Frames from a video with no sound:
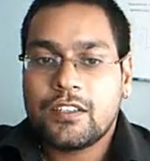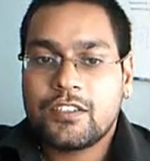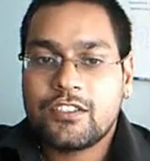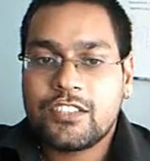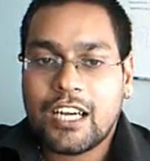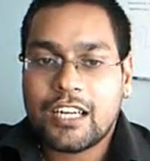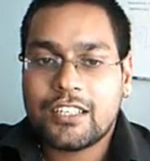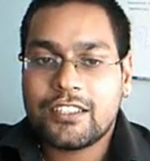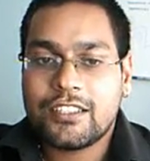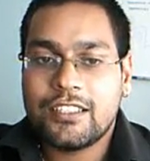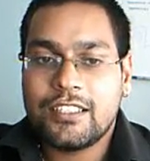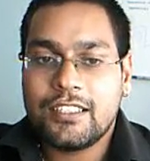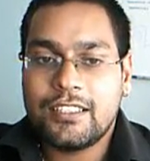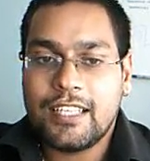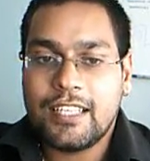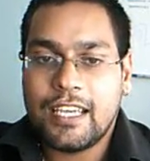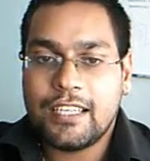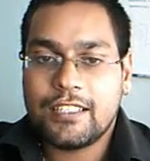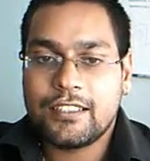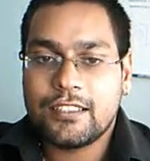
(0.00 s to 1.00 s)

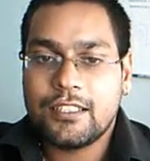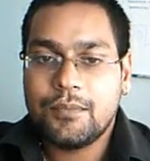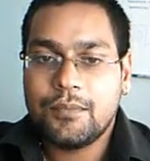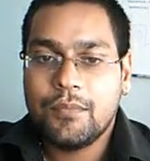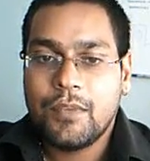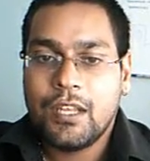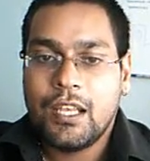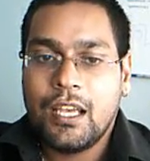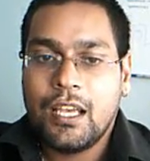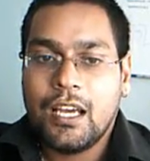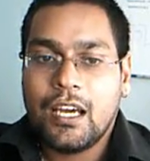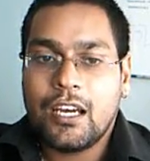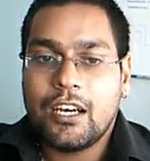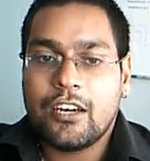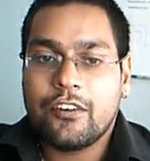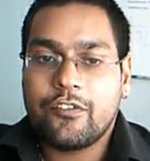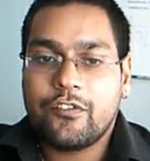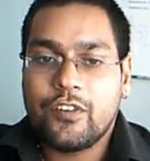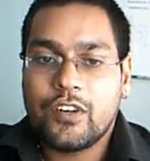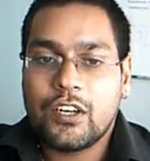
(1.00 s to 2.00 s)
Structured data
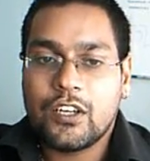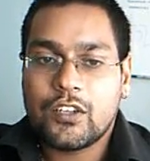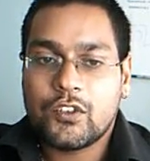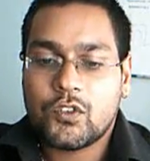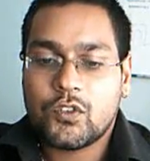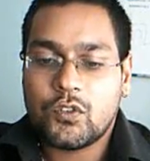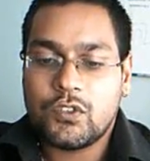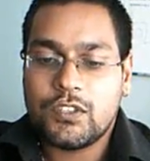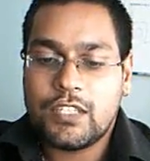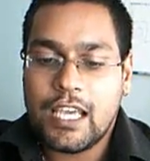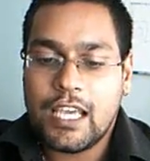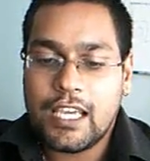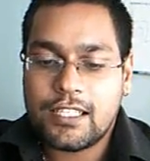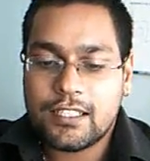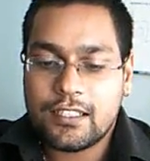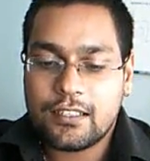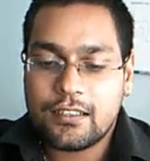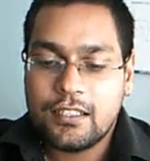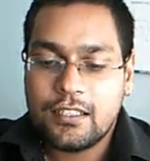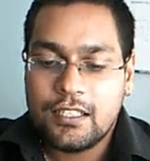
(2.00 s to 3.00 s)
refers to
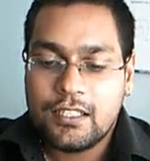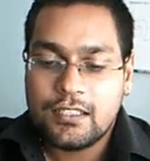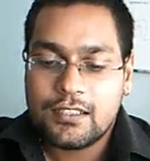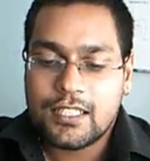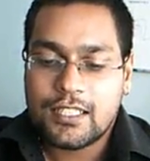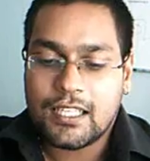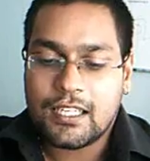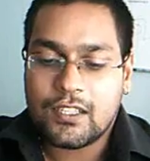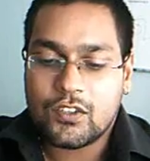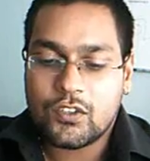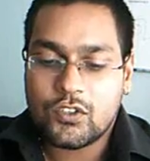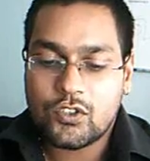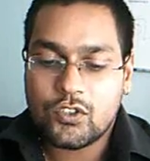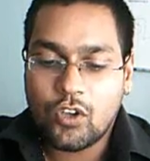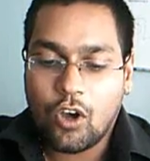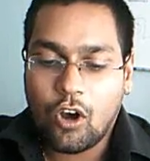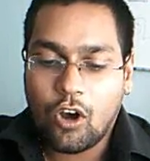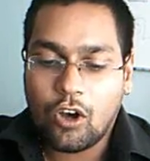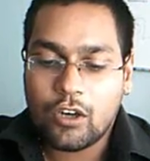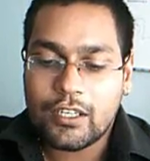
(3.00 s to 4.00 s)
data that is
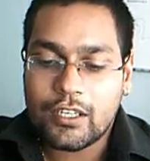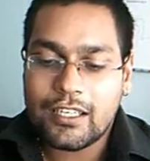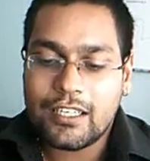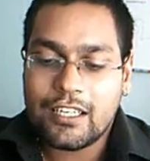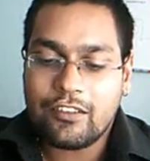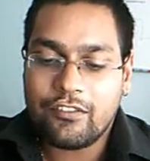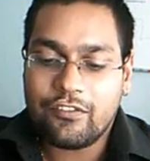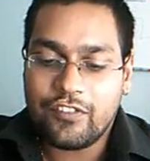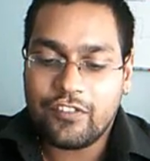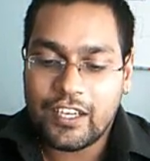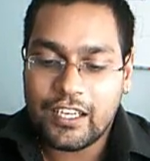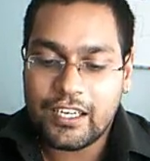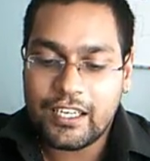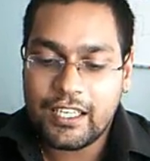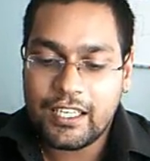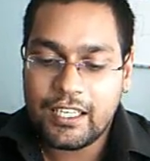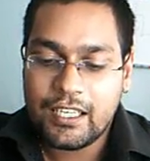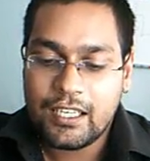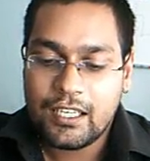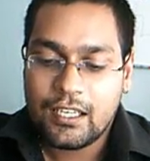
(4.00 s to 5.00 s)
stored in a
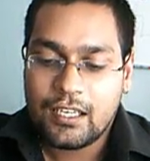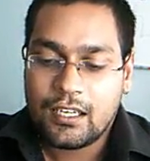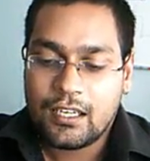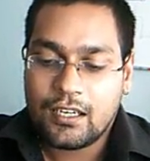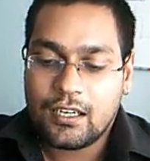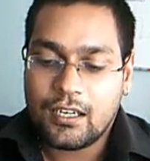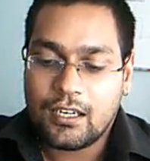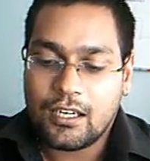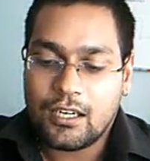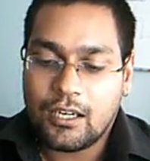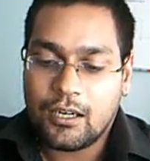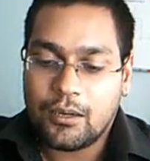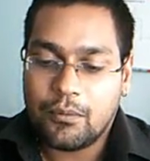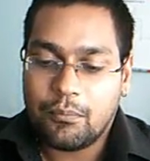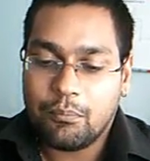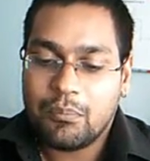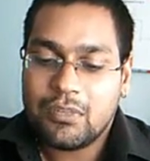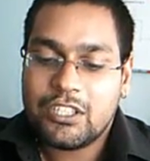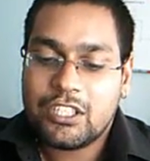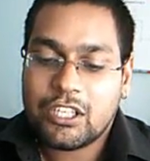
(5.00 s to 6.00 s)
very
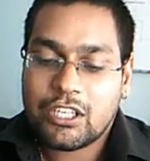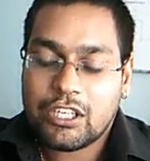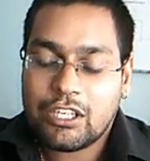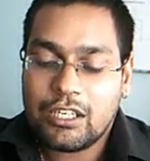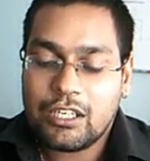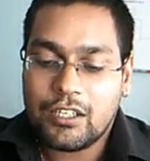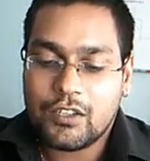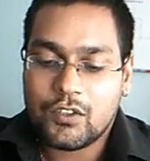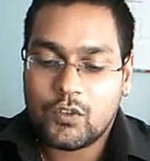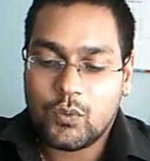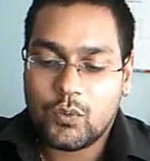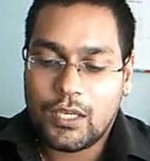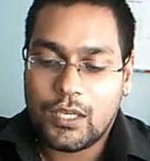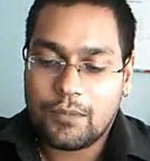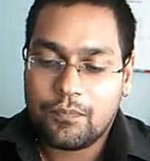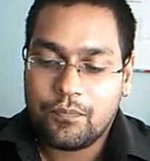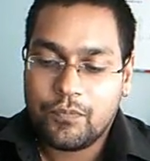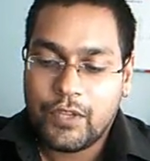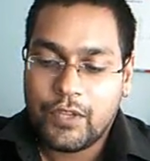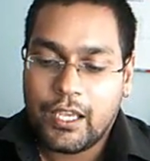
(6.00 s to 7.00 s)
meticulous
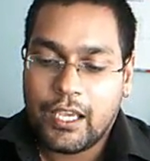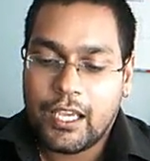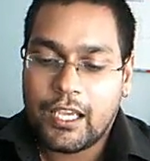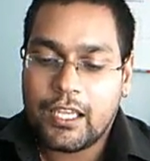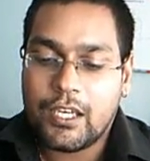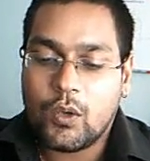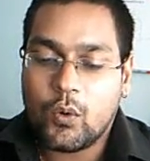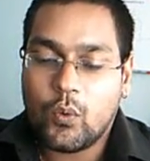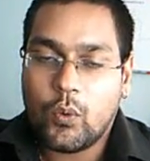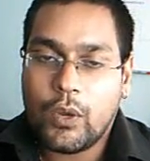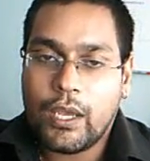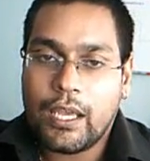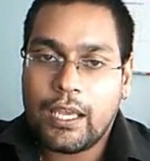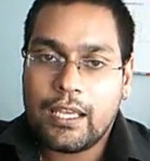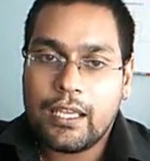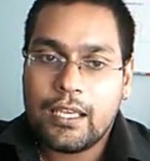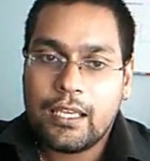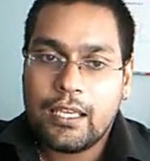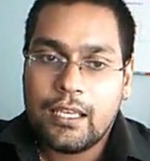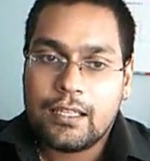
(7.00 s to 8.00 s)
way, in a
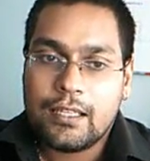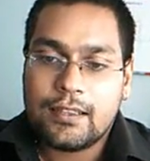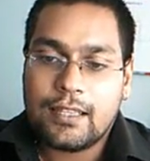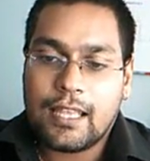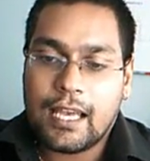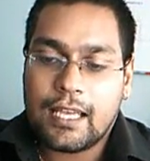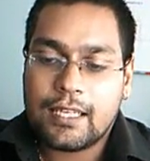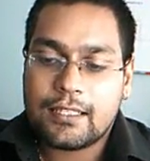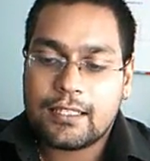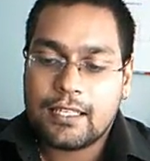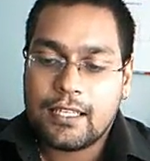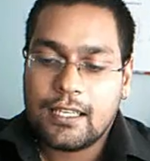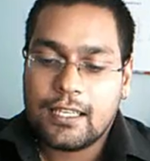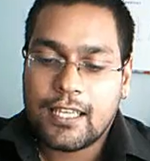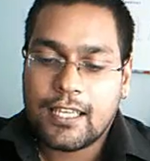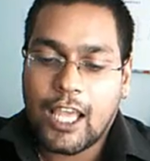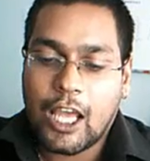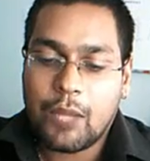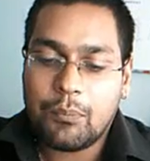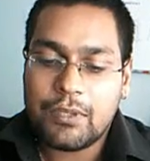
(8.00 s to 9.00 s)
way that
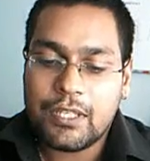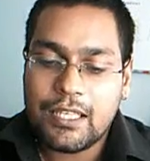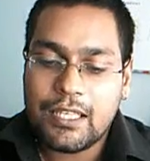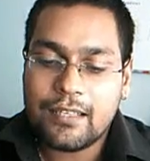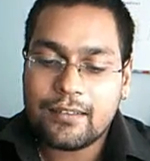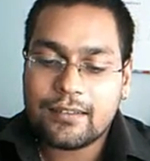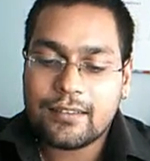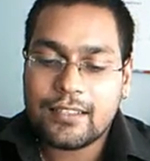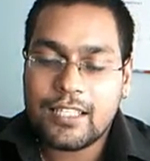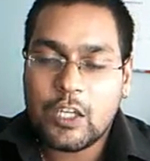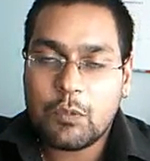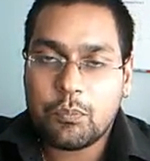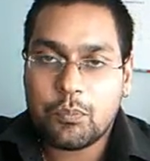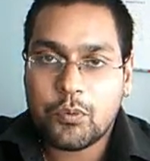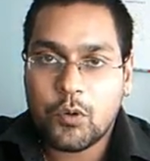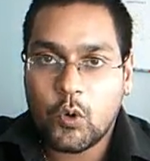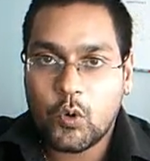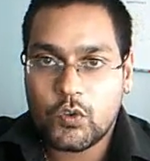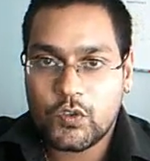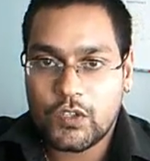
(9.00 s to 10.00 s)
can be easily
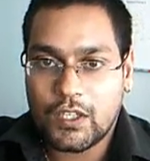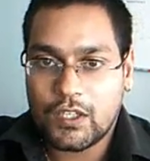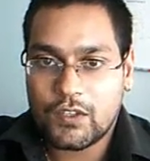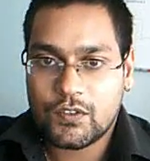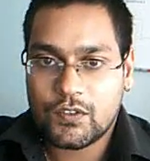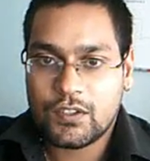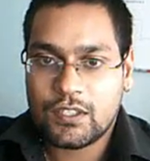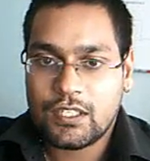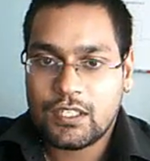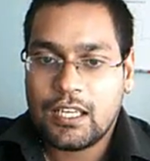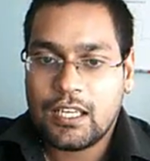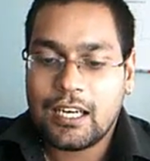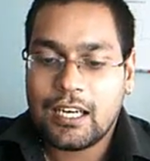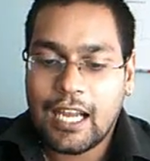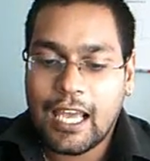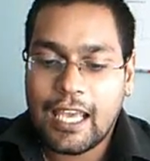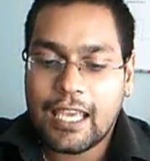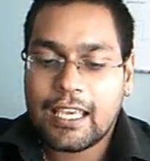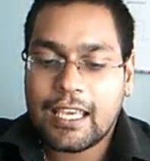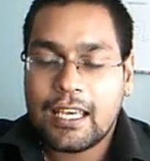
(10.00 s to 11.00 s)
processed,
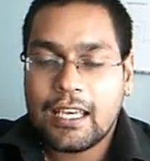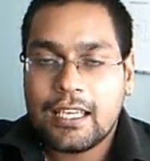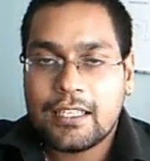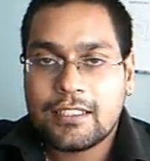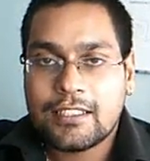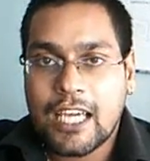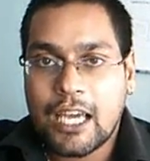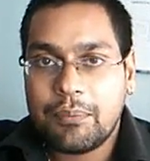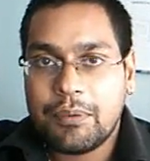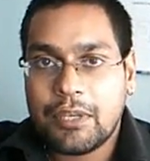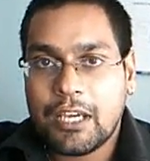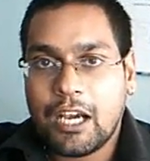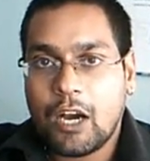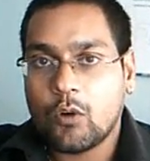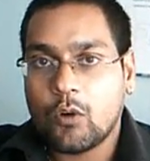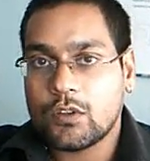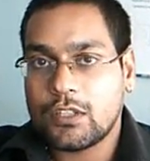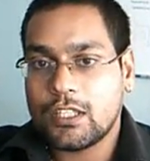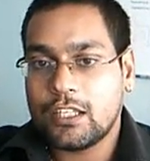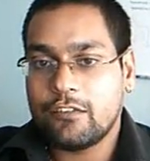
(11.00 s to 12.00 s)
like typing
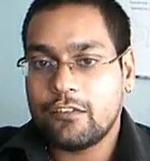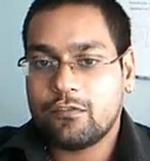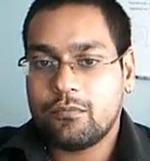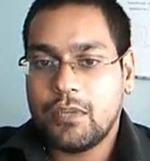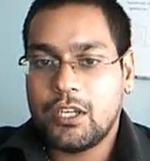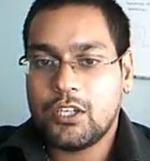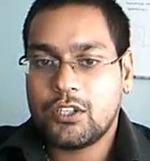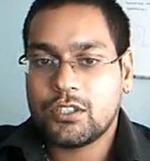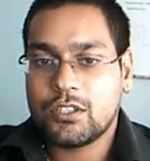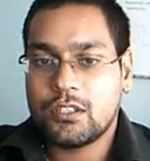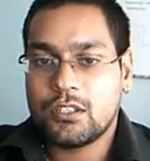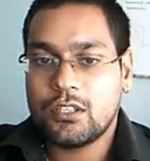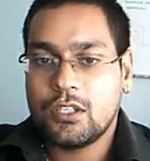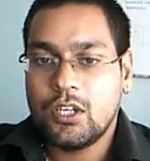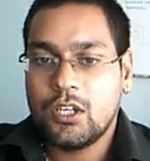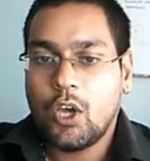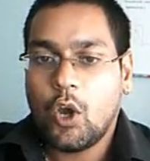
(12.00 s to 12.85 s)
out the information.